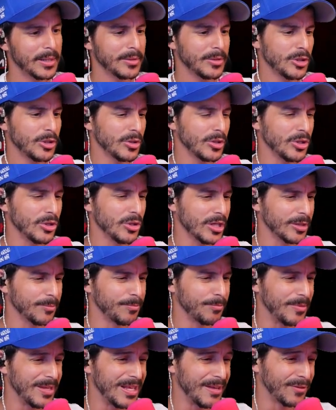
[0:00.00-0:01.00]
You could,
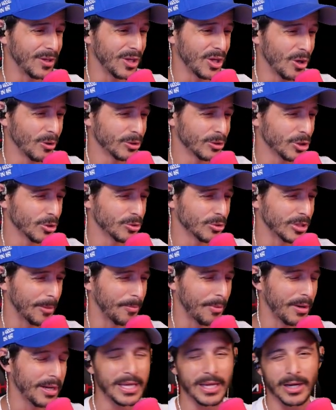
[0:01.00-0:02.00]
if the ghost shows
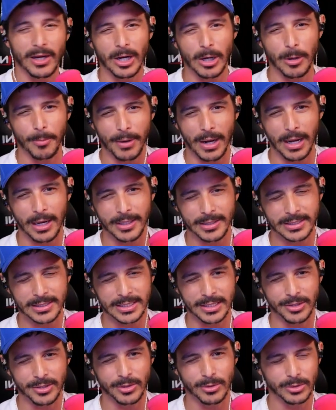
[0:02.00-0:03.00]
up right here, he'll probably
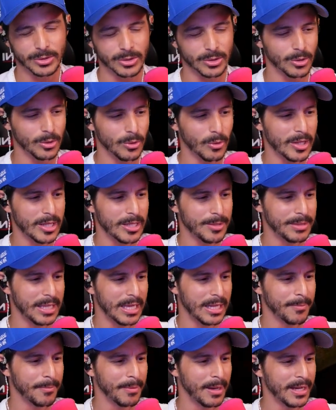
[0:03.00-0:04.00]
see you, so keep
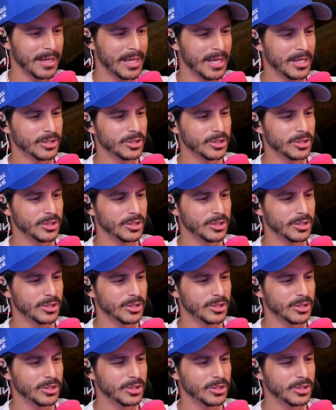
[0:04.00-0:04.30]
that in mind.